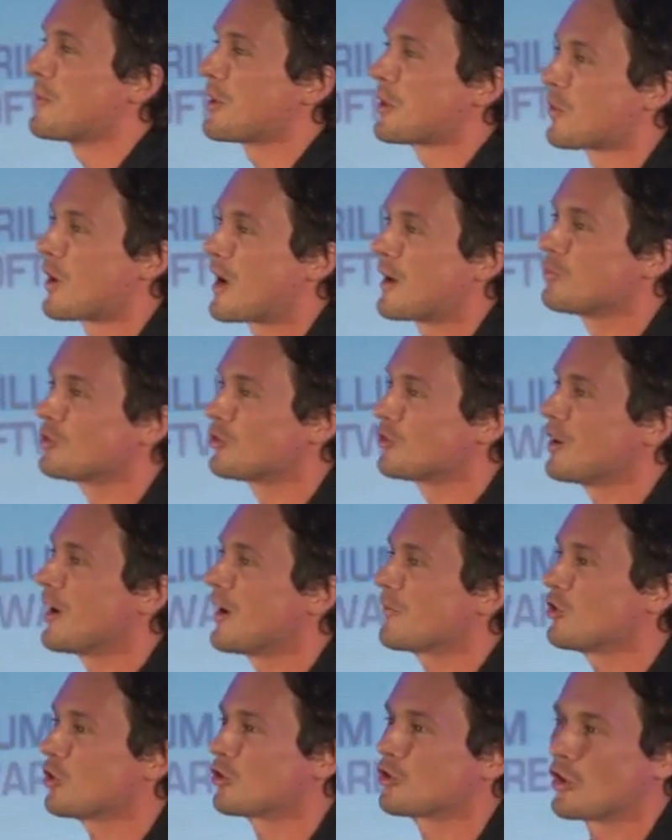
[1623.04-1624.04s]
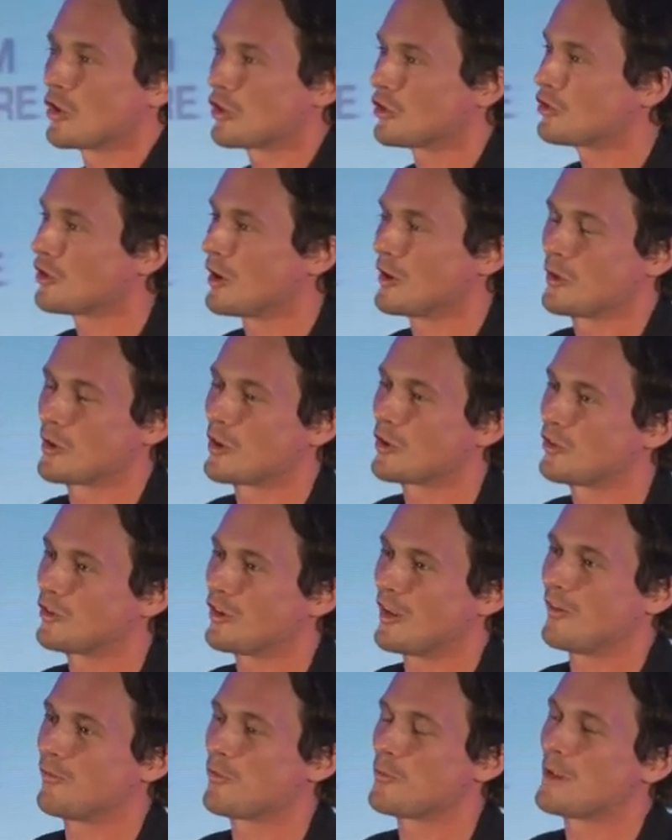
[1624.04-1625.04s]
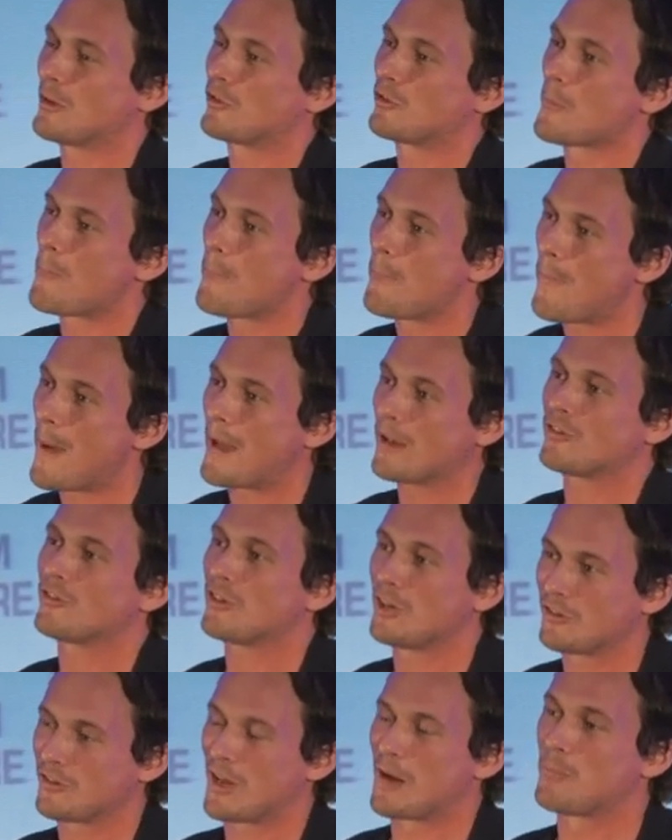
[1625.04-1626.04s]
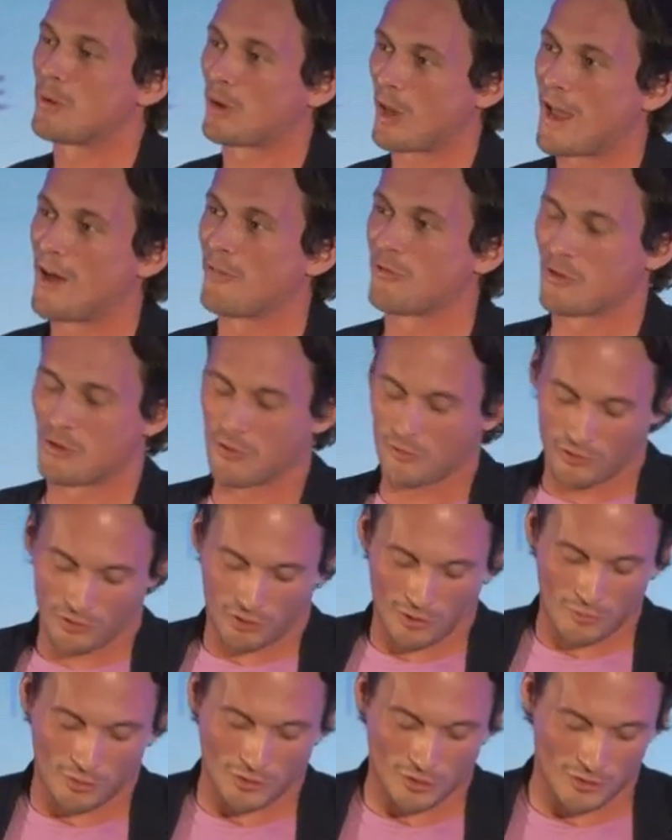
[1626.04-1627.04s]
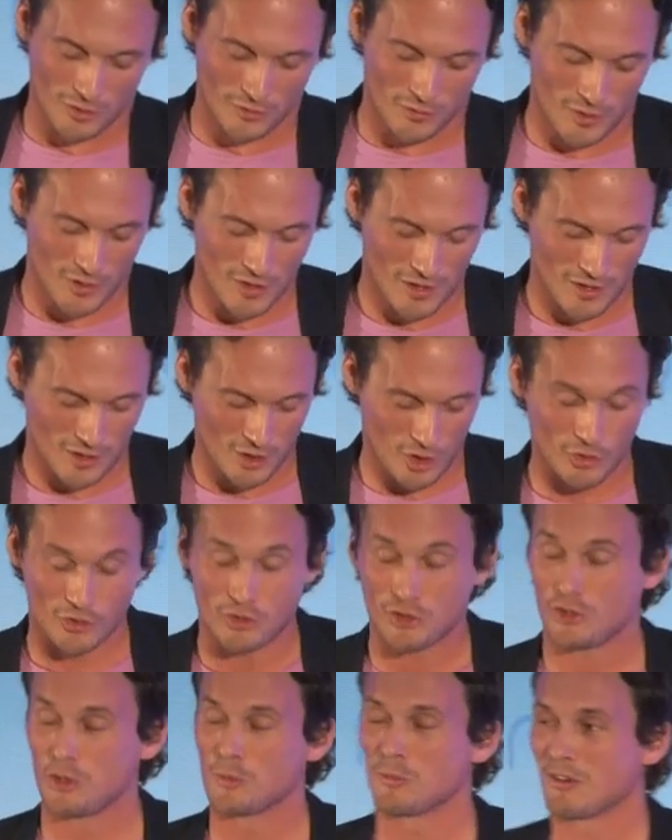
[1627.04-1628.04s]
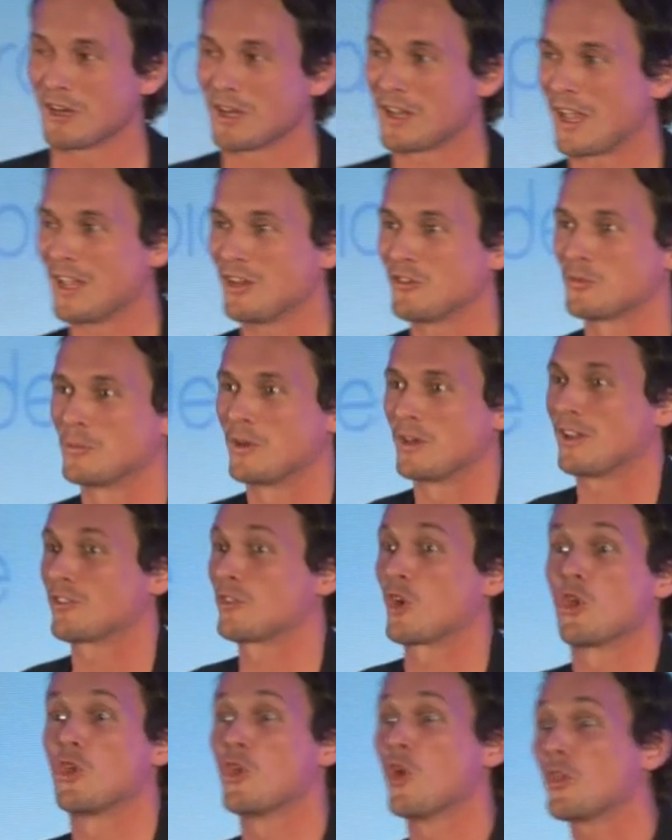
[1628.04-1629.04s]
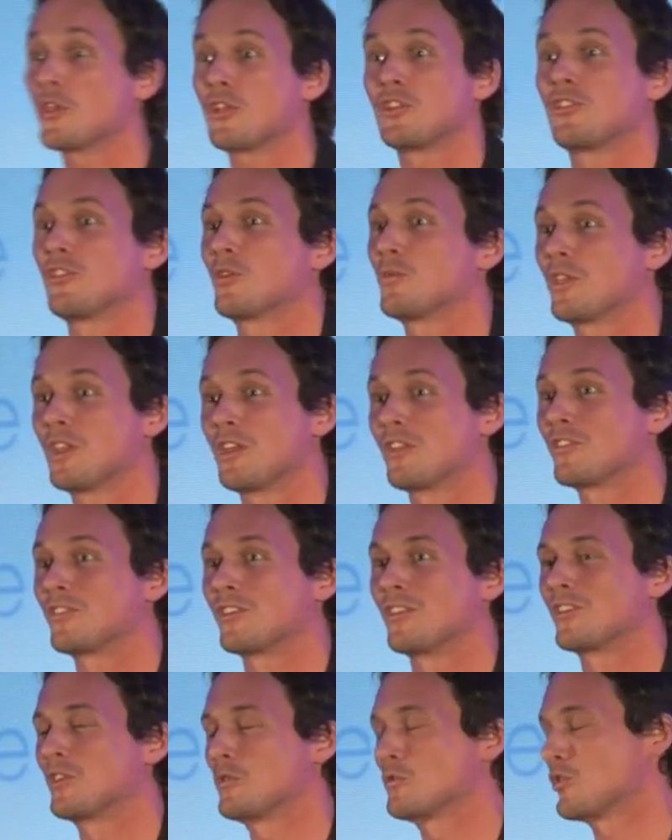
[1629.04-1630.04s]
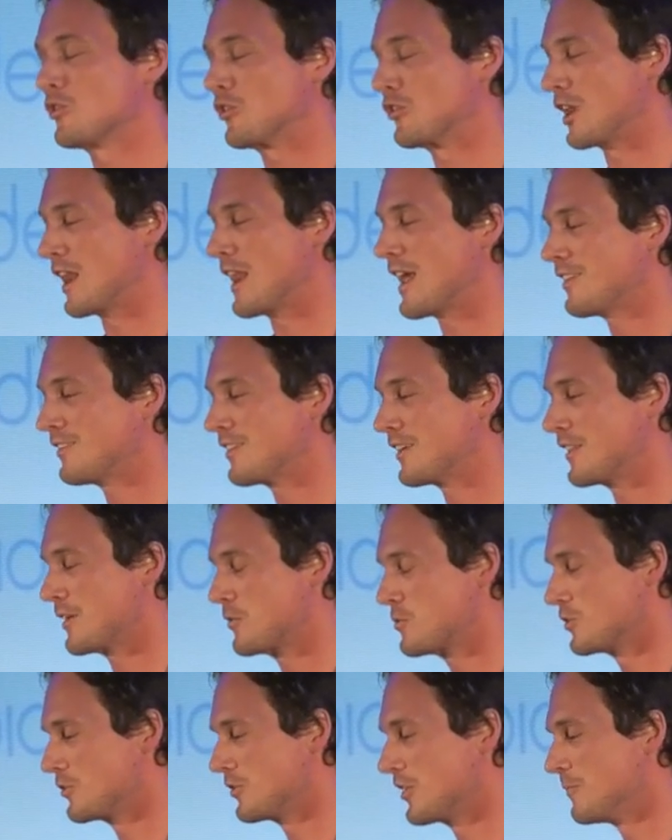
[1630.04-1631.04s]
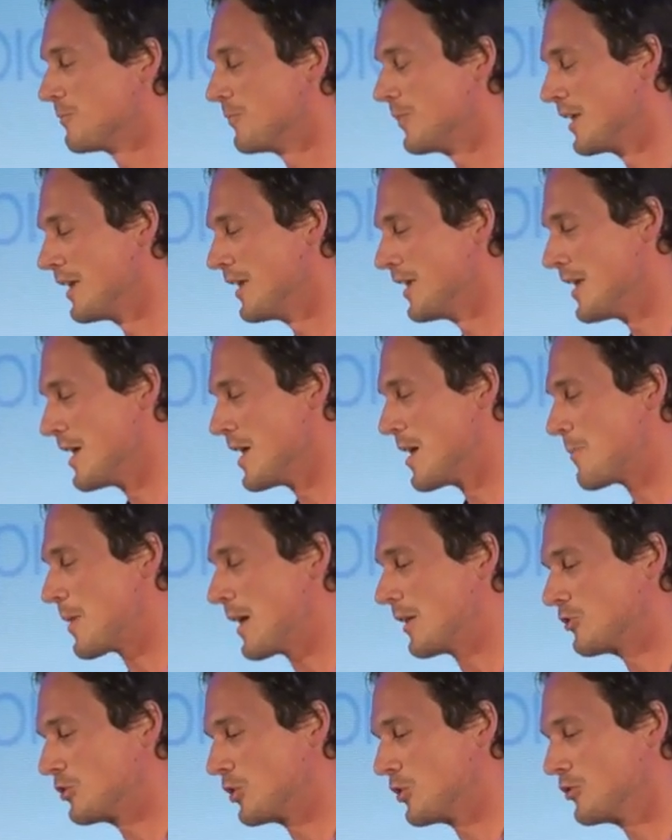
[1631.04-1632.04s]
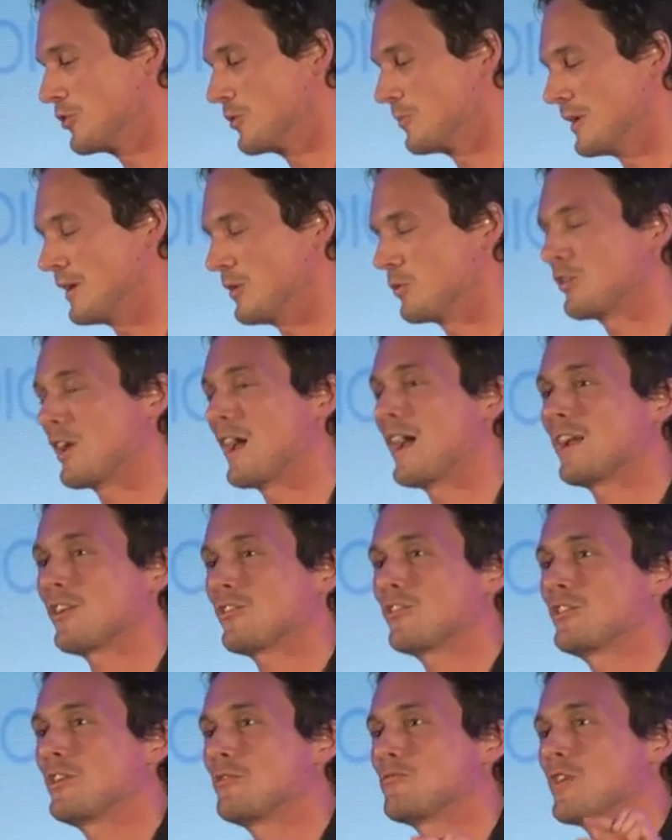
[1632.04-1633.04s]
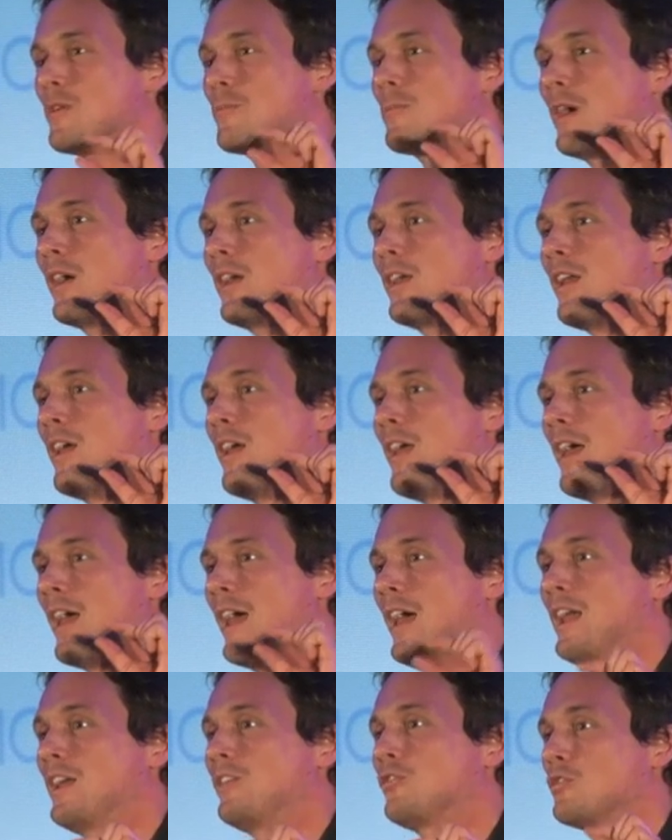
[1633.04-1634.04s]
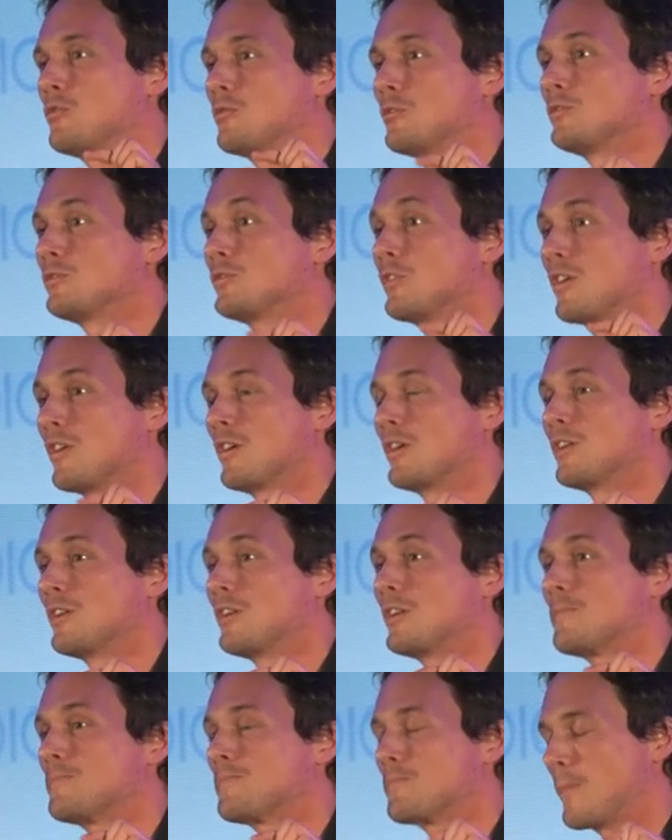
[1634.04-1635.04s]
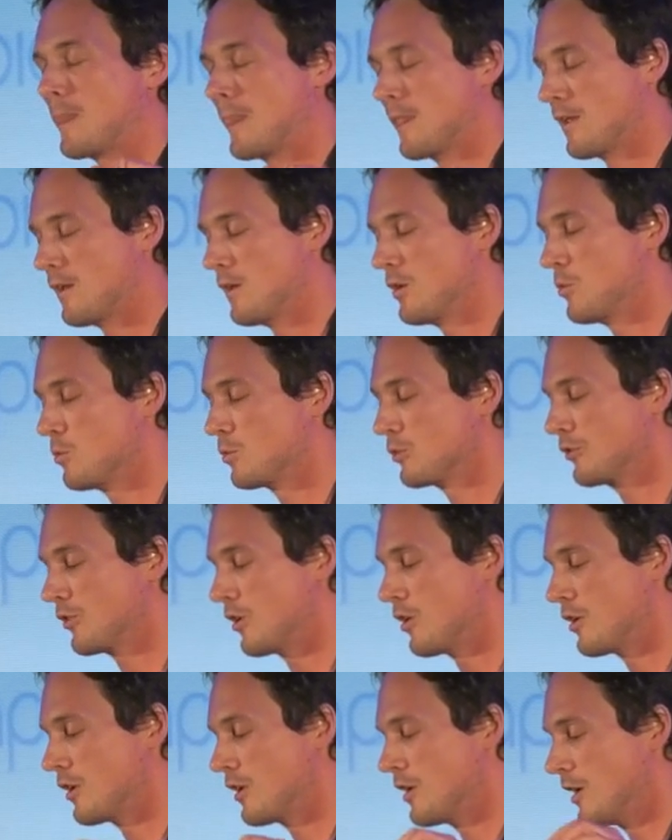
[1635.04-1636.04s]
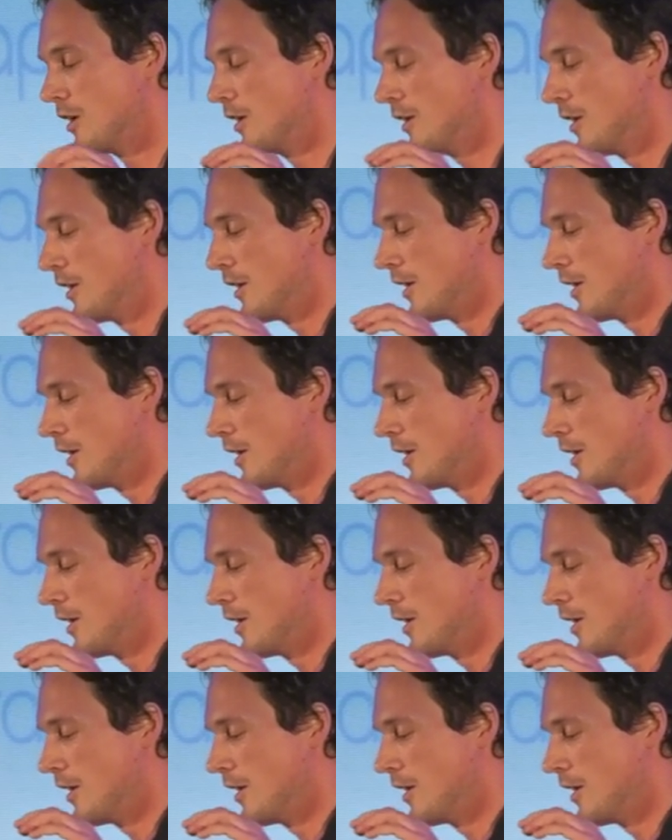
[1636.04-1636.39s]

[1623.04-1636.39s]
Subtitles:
by the way, I've just got to show you, because for me it's the best example ever of some sort of consumer engagement. It's got nothing to do with Innocent. It was just a letter that was passed on to me. It was actually written by an 8-year-old girl who was on a